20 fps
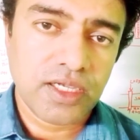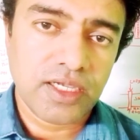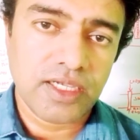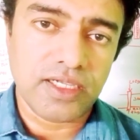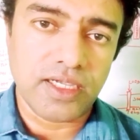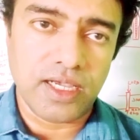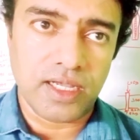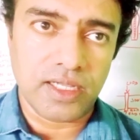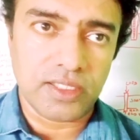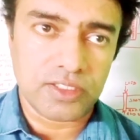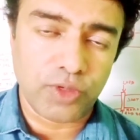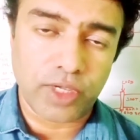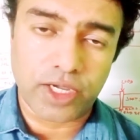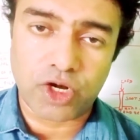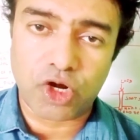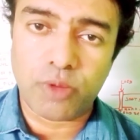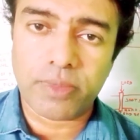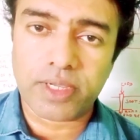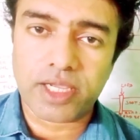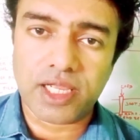So
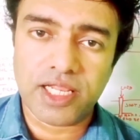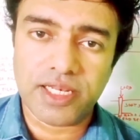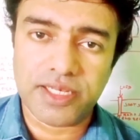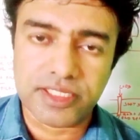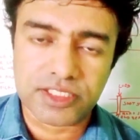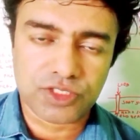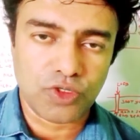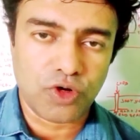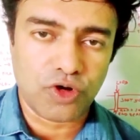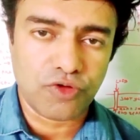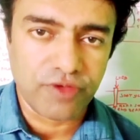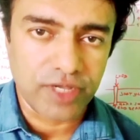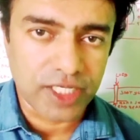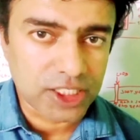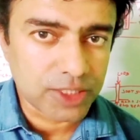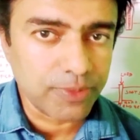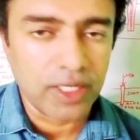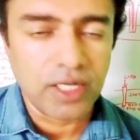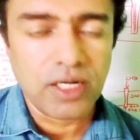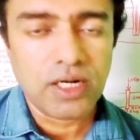economically it is not
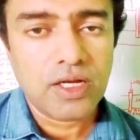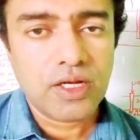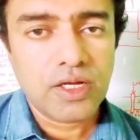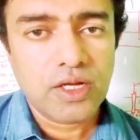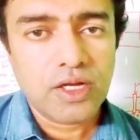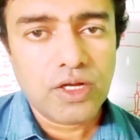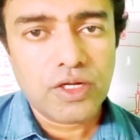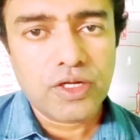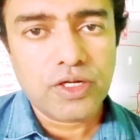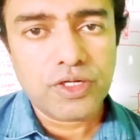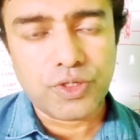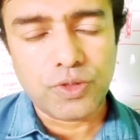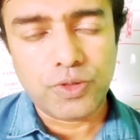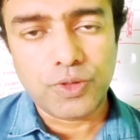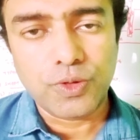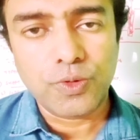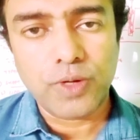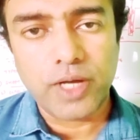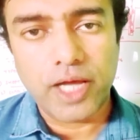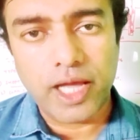feasible to
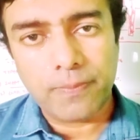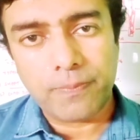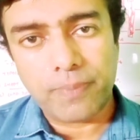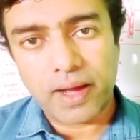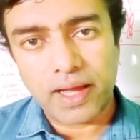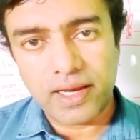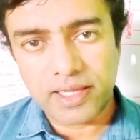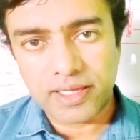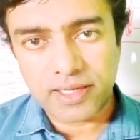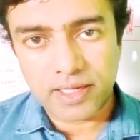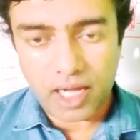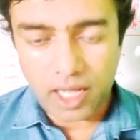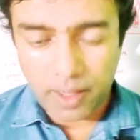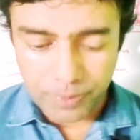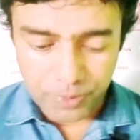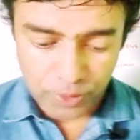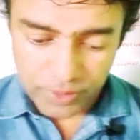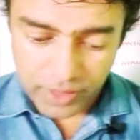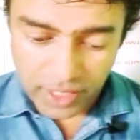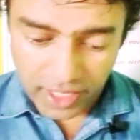do a piling
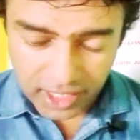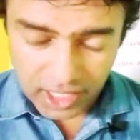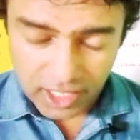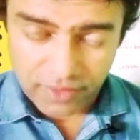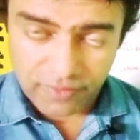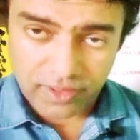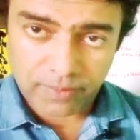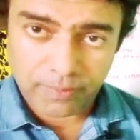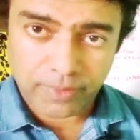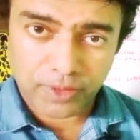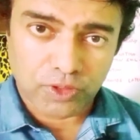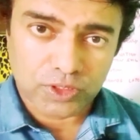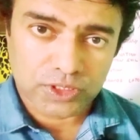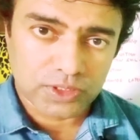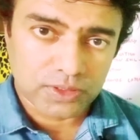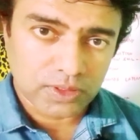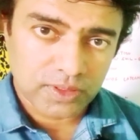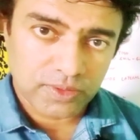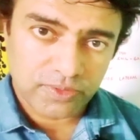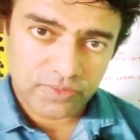up to that level,
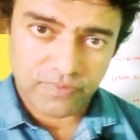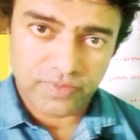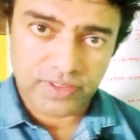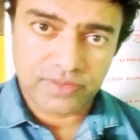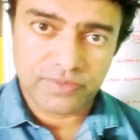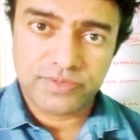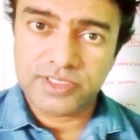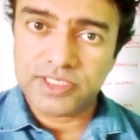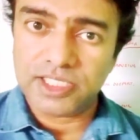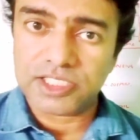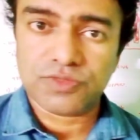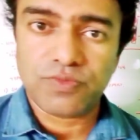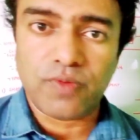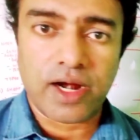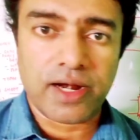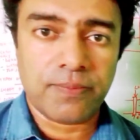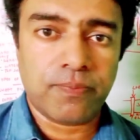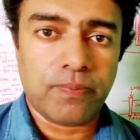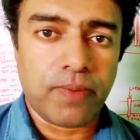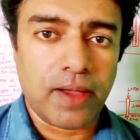because with just
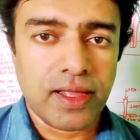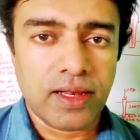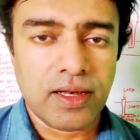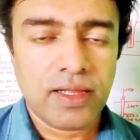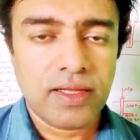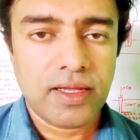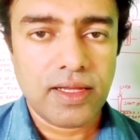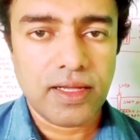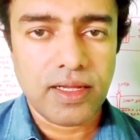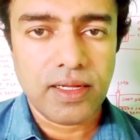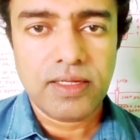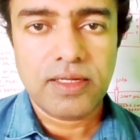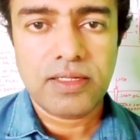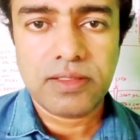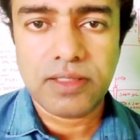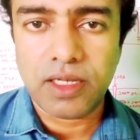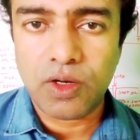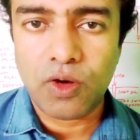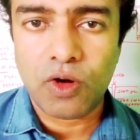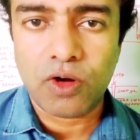one pile
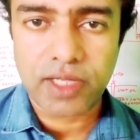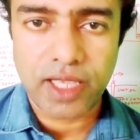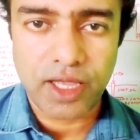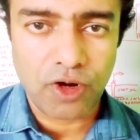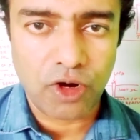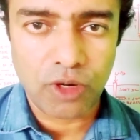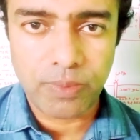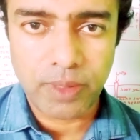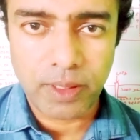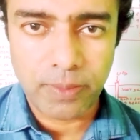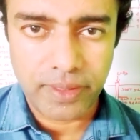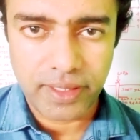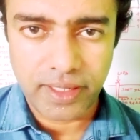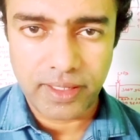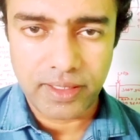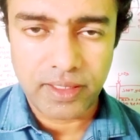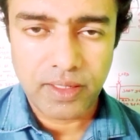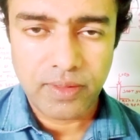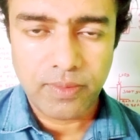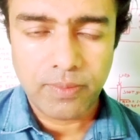the load cannot be
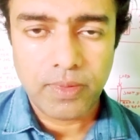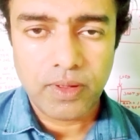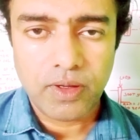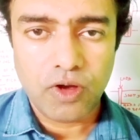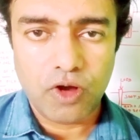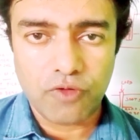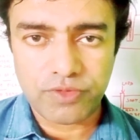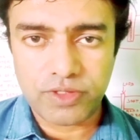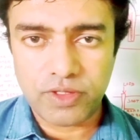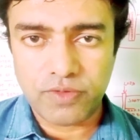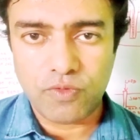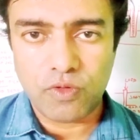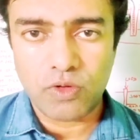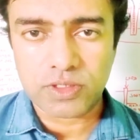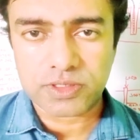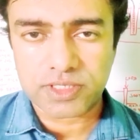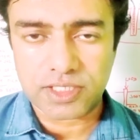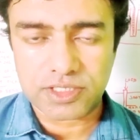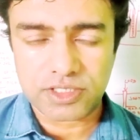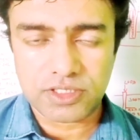bared of the whole
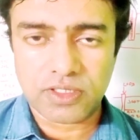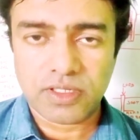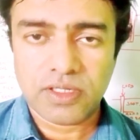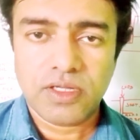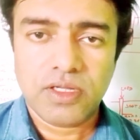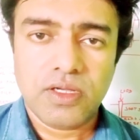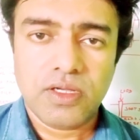structure.